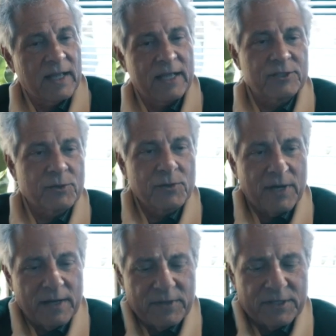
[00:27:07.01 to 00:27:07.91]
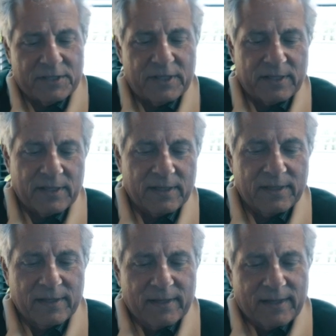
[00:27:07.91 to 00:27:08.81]
And so you have this thing,
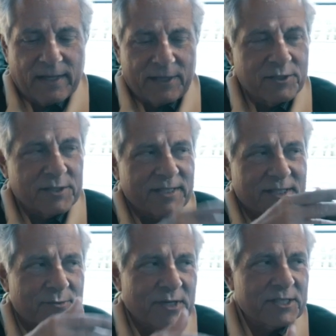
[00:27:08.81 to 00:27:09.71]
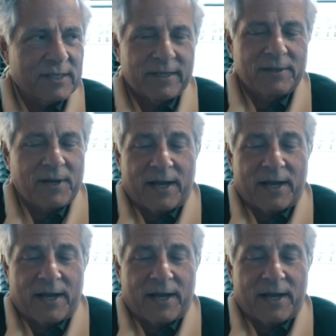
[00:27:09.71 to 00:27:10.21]
I just did this recently and